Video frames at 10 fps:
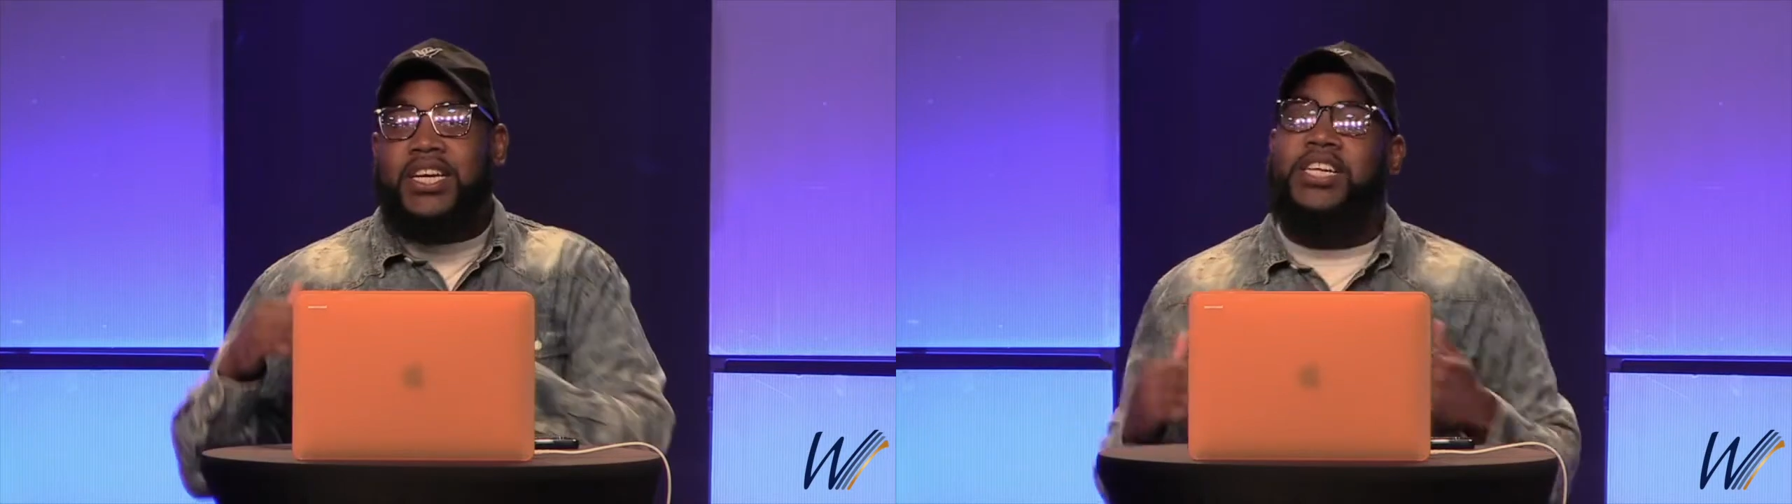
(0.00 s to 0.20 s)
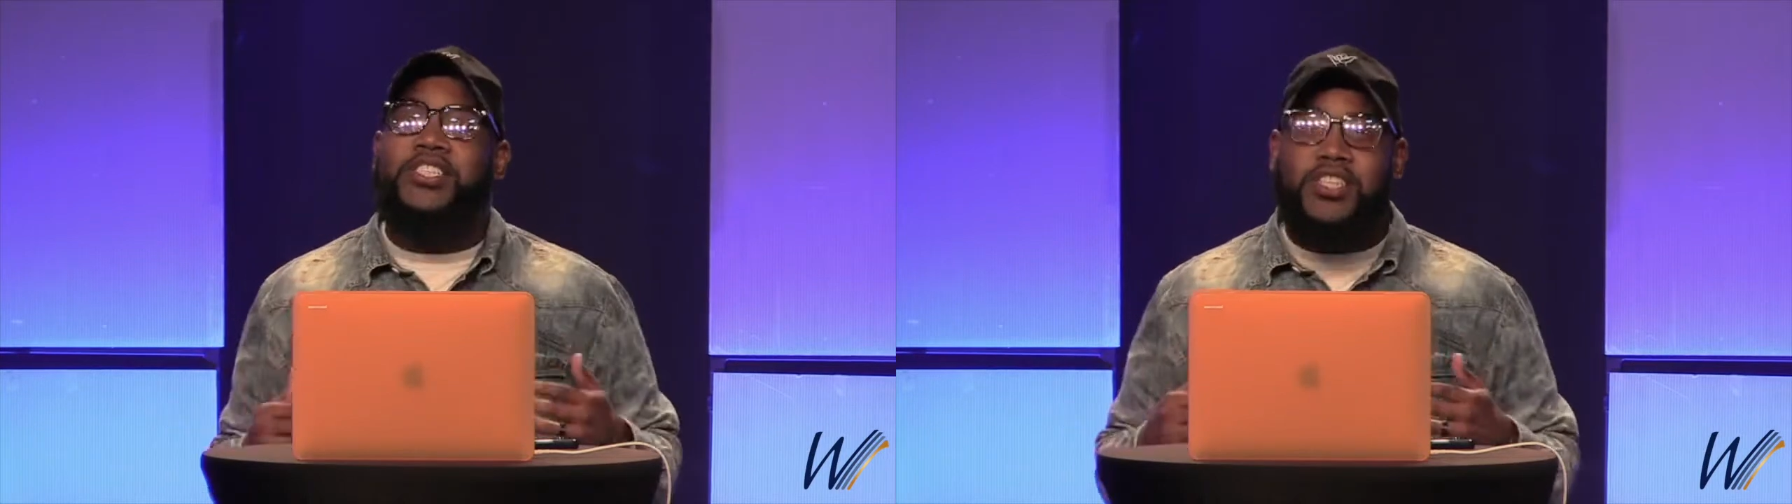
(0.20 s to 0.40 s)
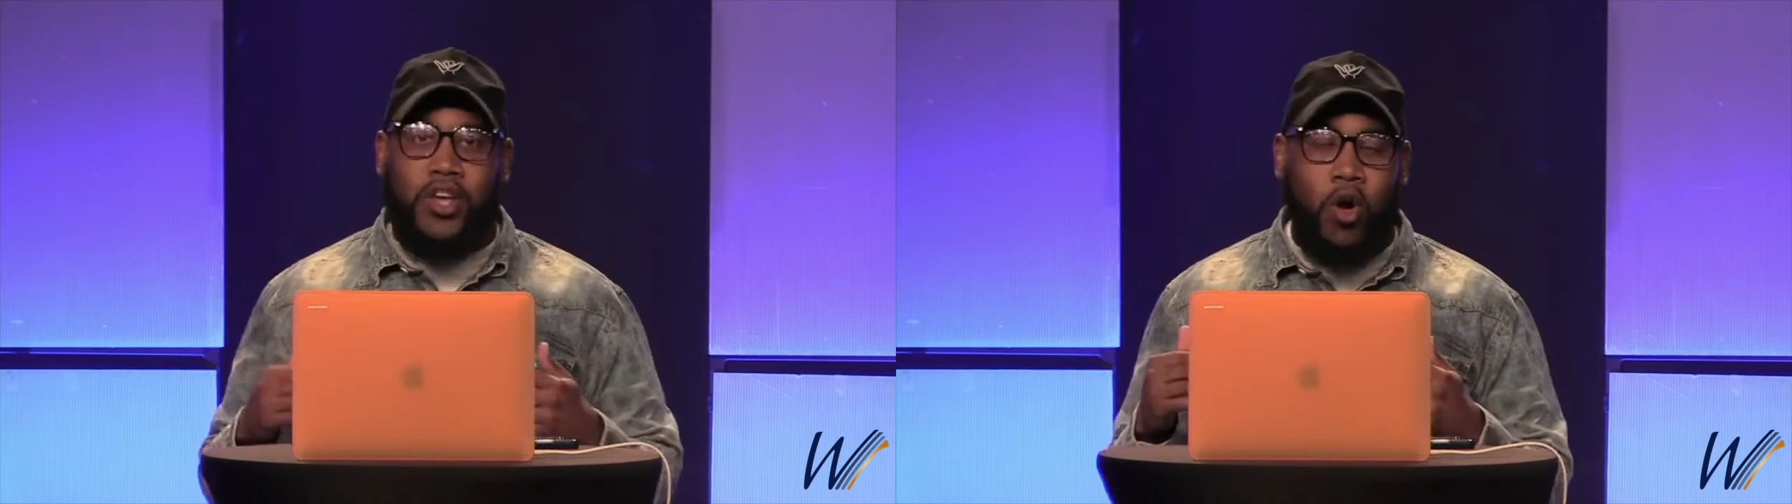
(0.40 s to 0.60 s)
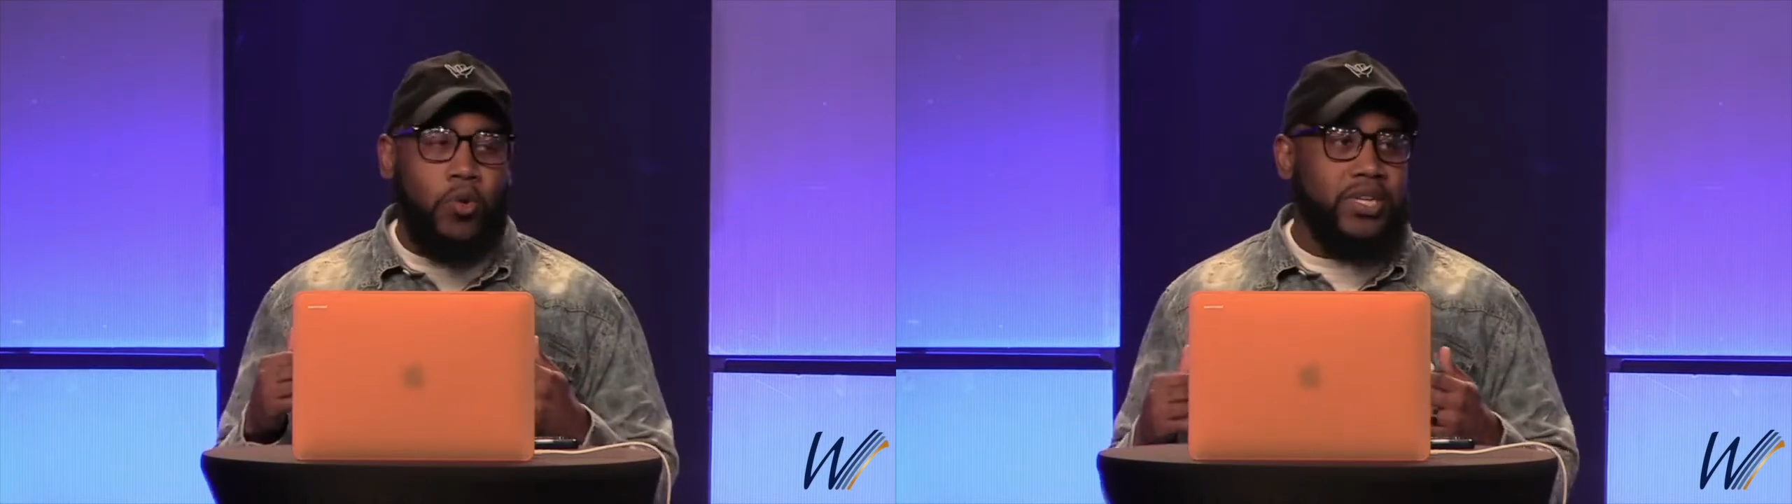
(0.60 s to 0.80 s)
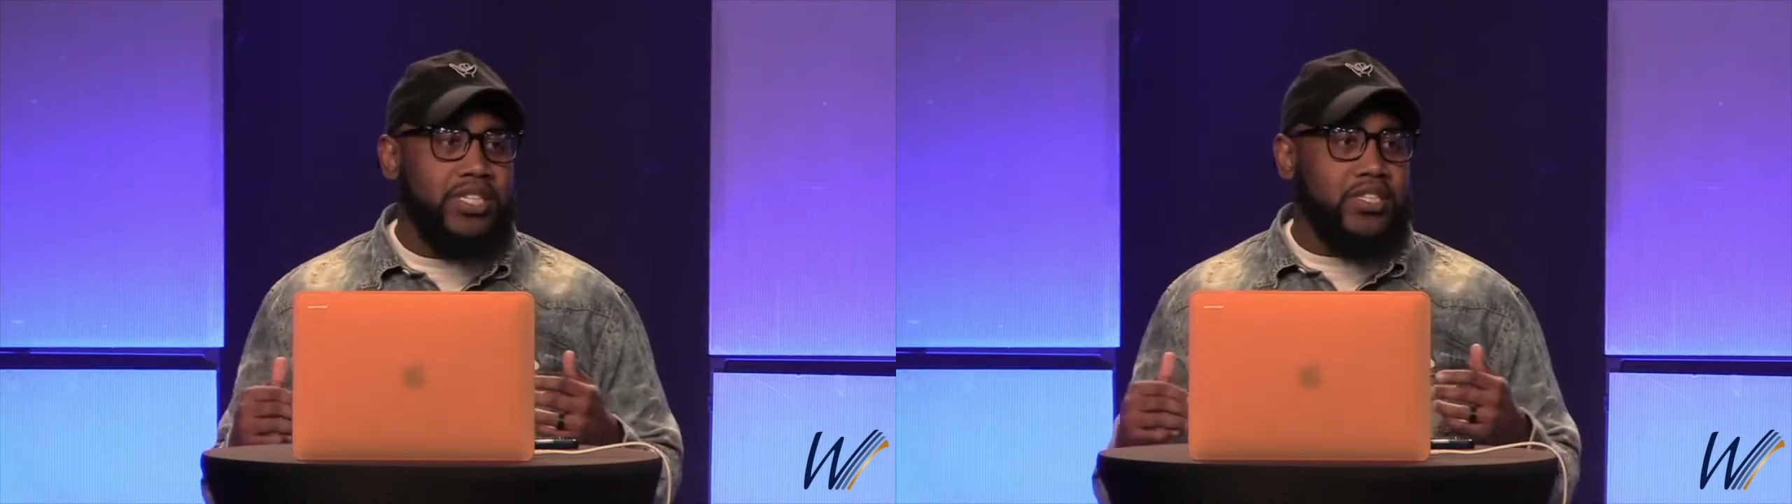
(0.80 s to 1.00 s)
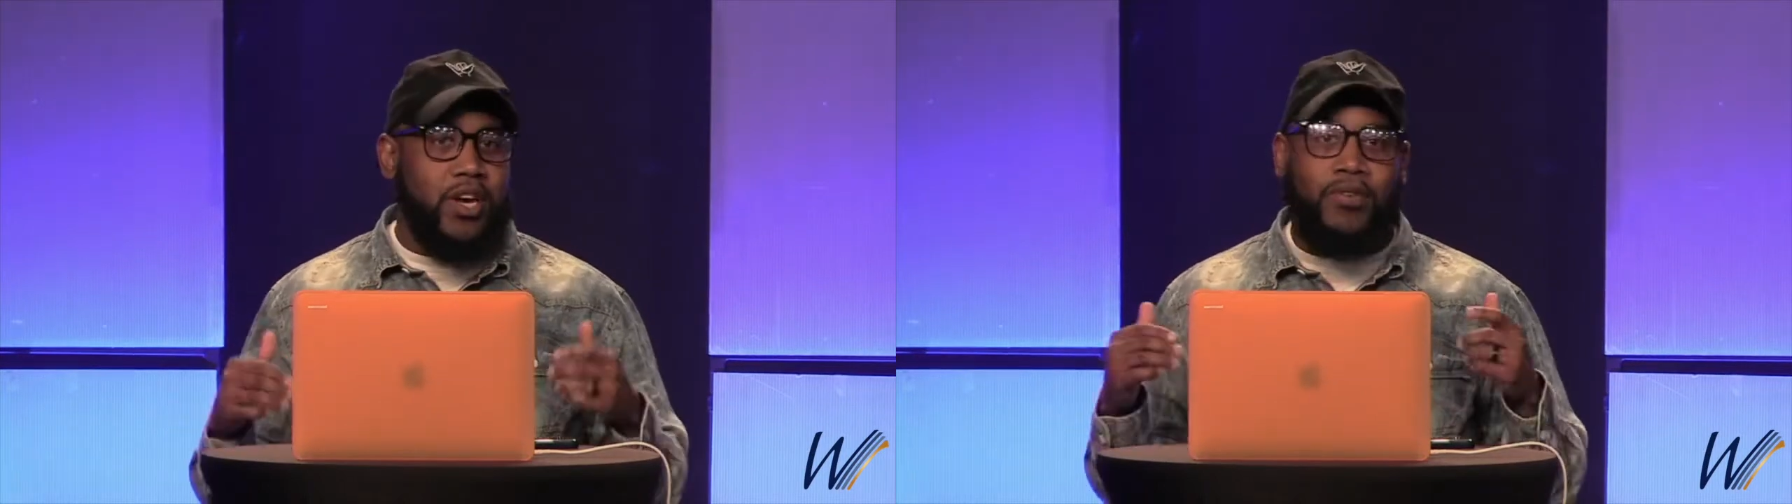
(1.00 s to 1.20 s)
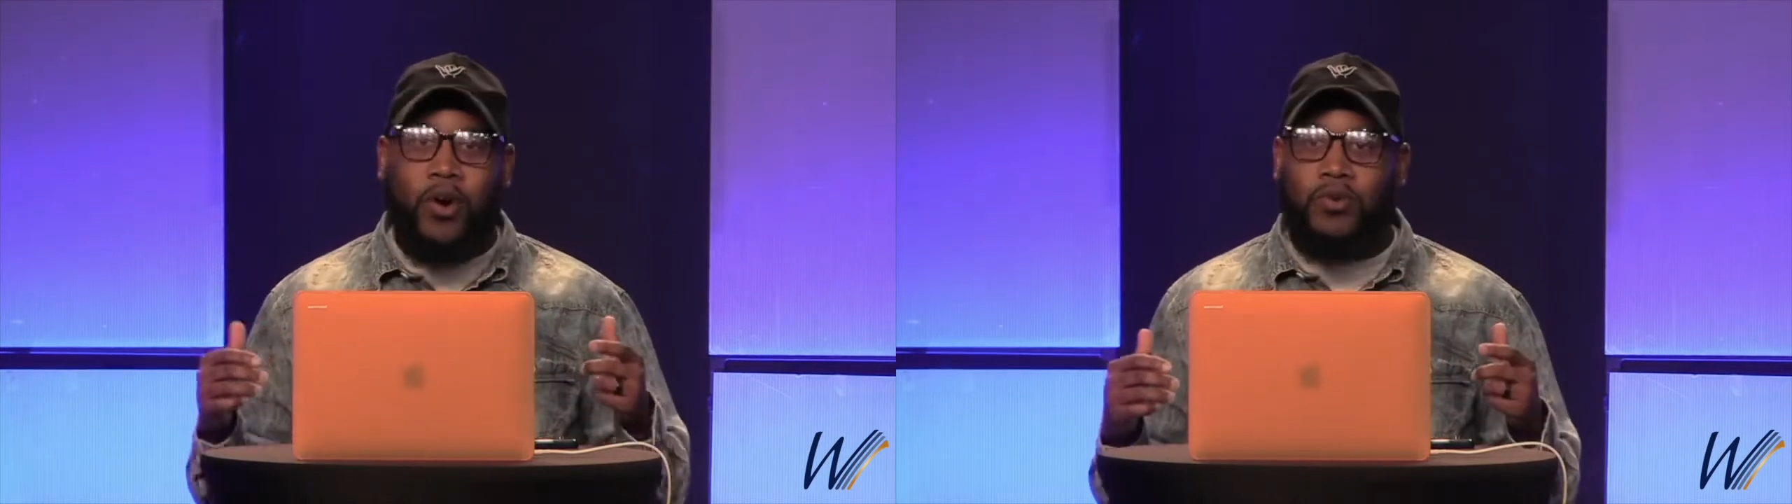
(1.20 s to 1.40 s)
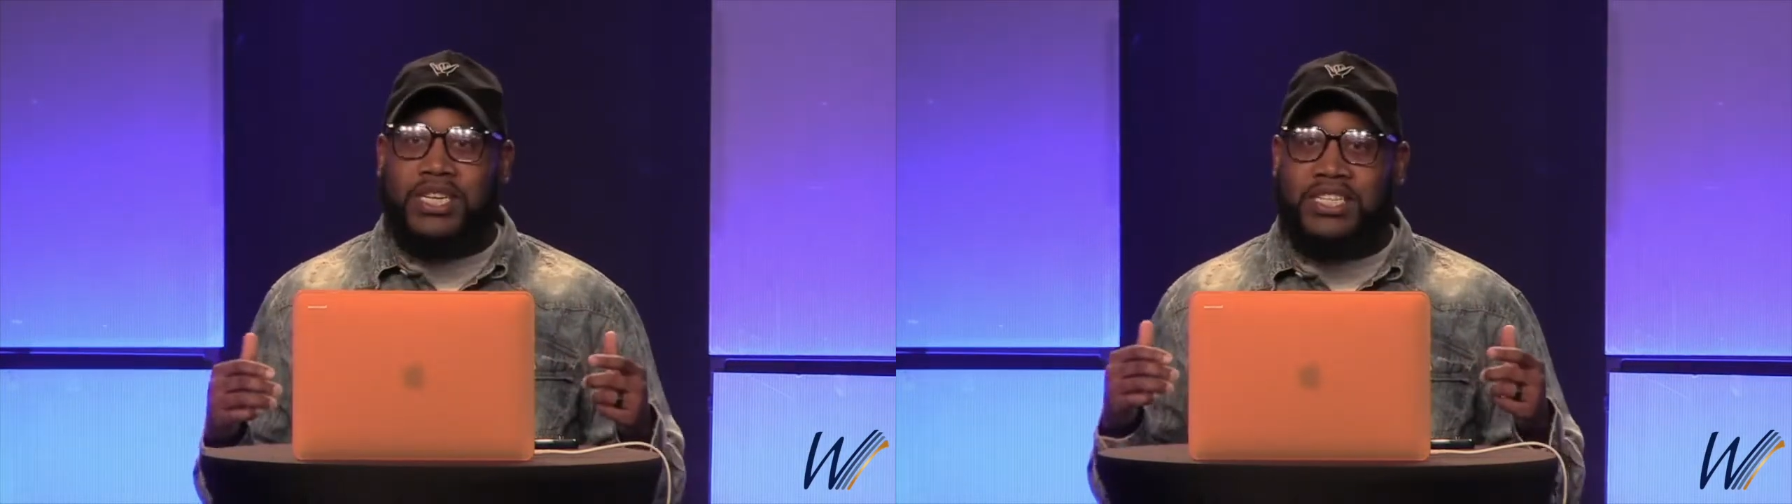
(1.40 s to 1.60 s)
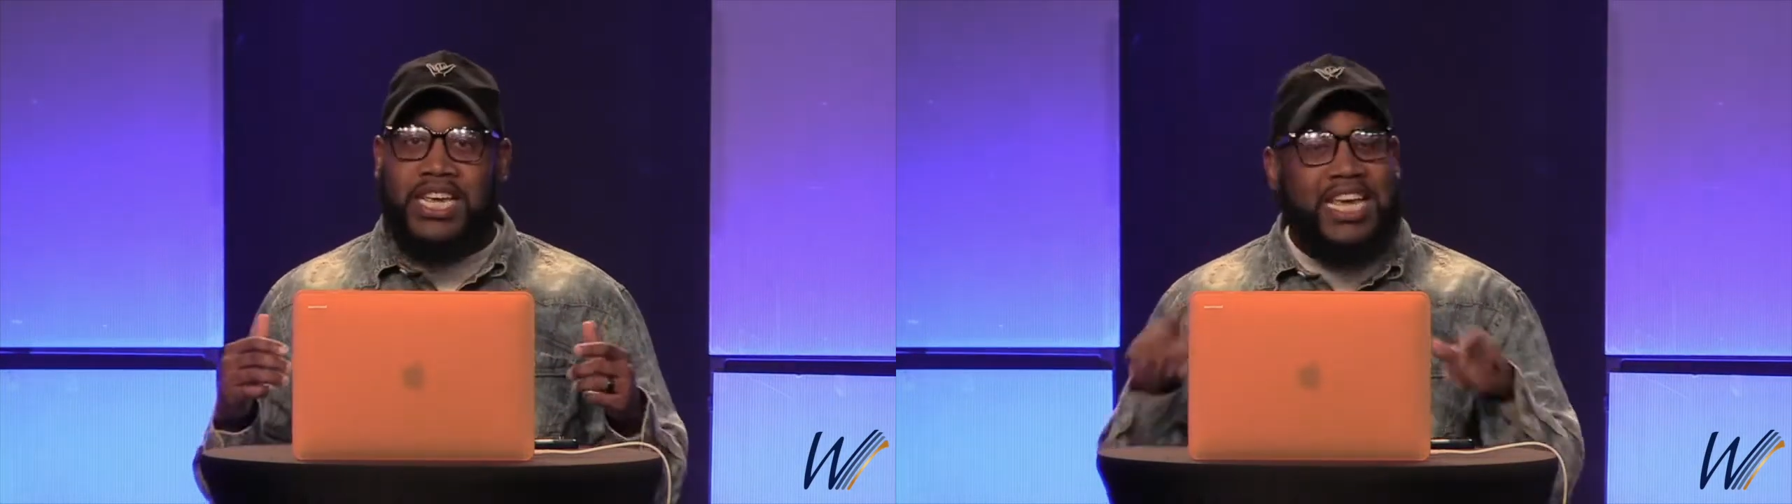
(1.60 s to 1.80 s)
into the holies of holies.